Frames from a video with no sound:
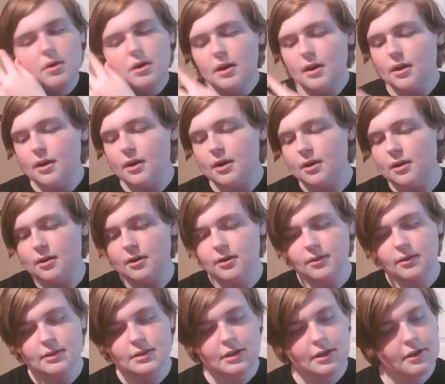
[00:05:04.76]

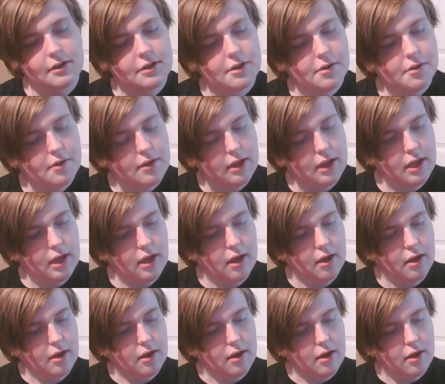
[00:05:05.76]
let's get into
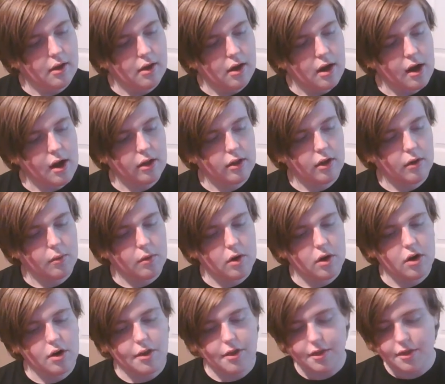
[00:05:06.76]
the Hollow
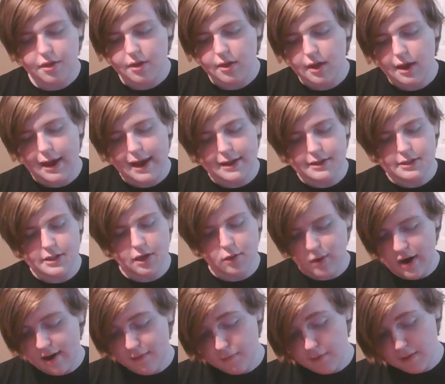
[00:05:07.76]
Earth
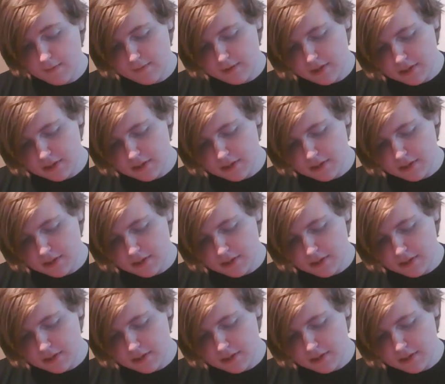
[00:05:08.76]
anti-gravity